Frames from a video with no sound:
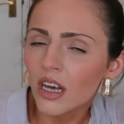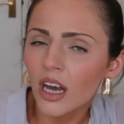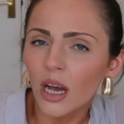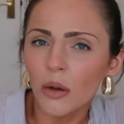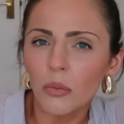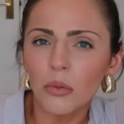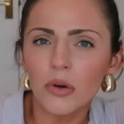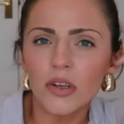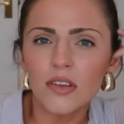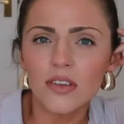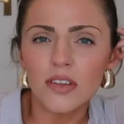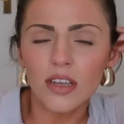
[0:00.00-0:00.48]

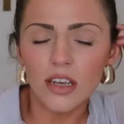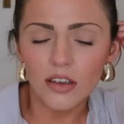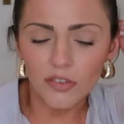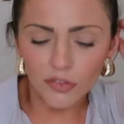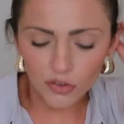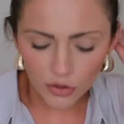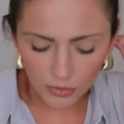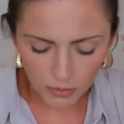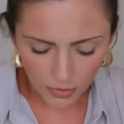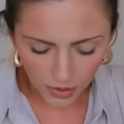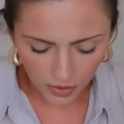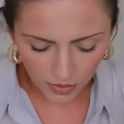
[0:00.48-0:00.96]
I want to say
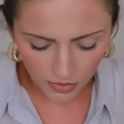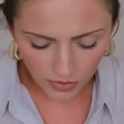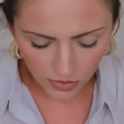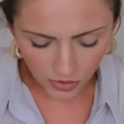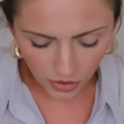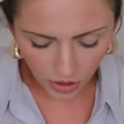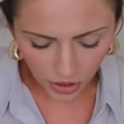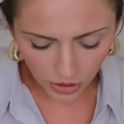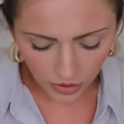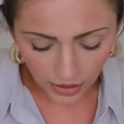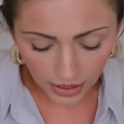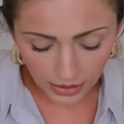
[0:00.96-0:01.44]
a few months
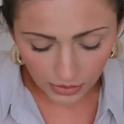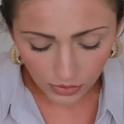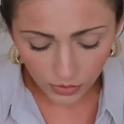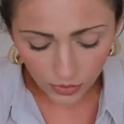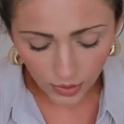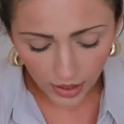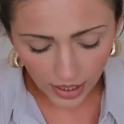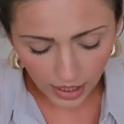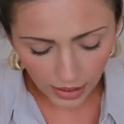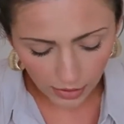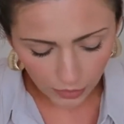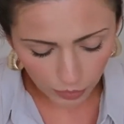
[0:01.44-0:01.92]
ago now,
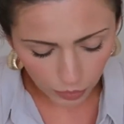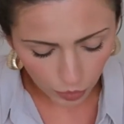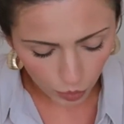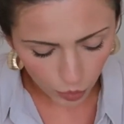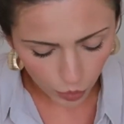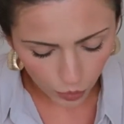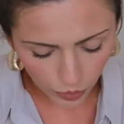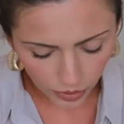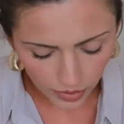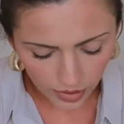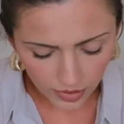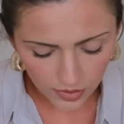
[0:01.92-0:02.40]
so I have
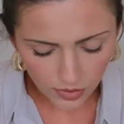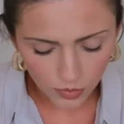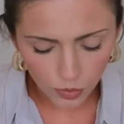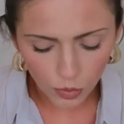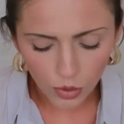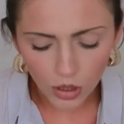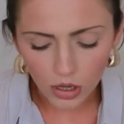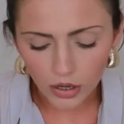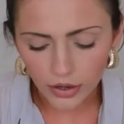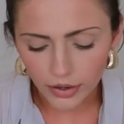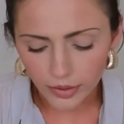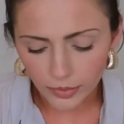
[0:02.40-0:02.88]
worn this
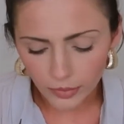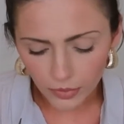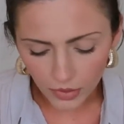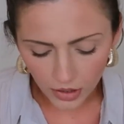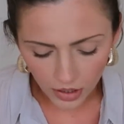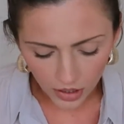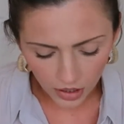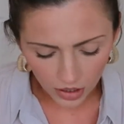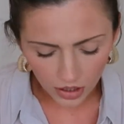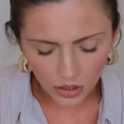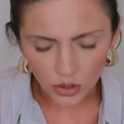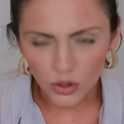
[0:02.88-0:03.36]
one.
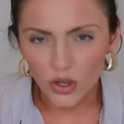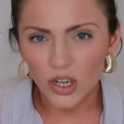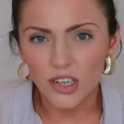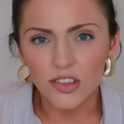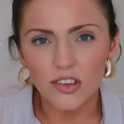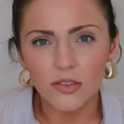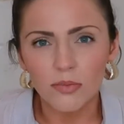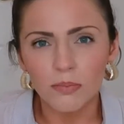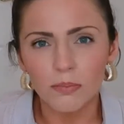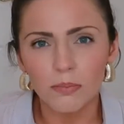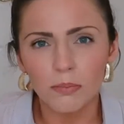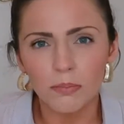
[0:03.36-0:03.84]
You
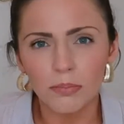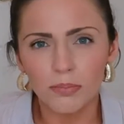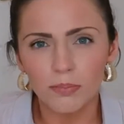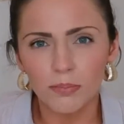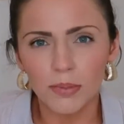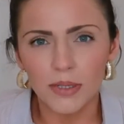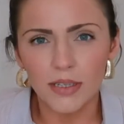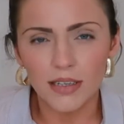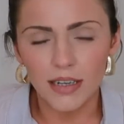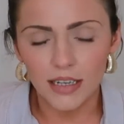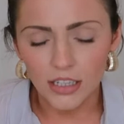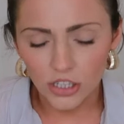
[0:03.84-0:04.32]
guys have
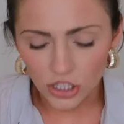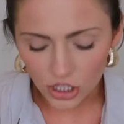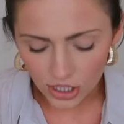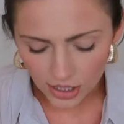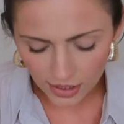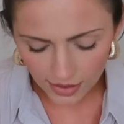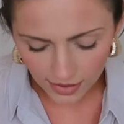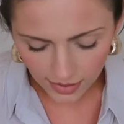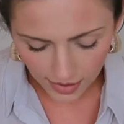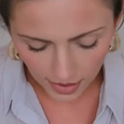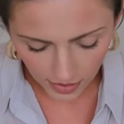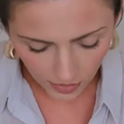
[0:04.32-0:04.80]

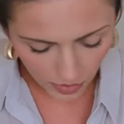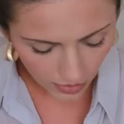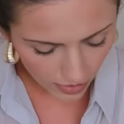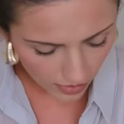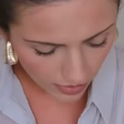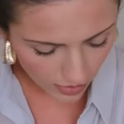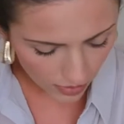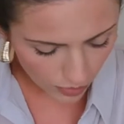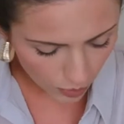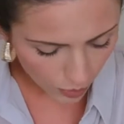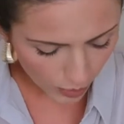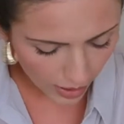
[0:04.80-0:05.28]
potentially seen
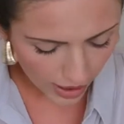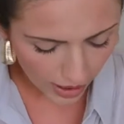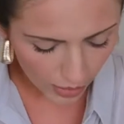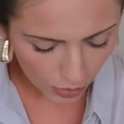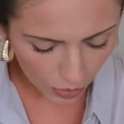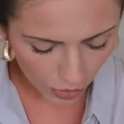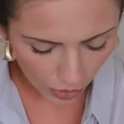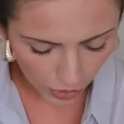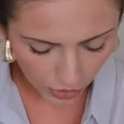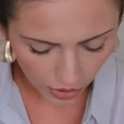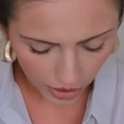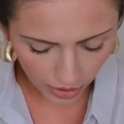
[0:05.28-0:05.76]
this as
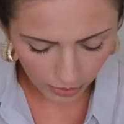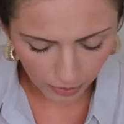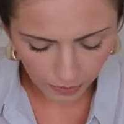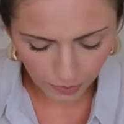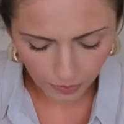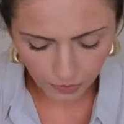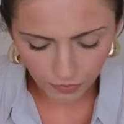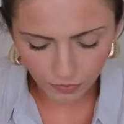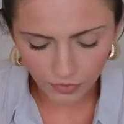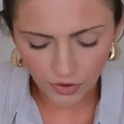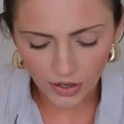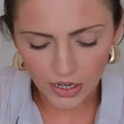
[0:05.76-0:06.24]
well on
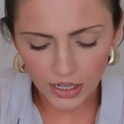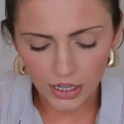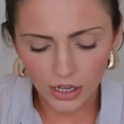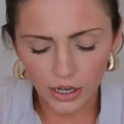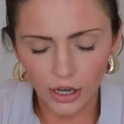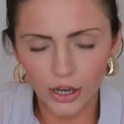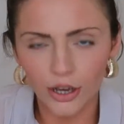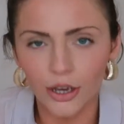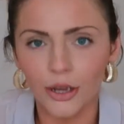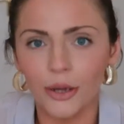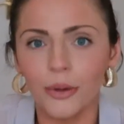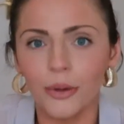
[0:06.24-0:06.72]
a video,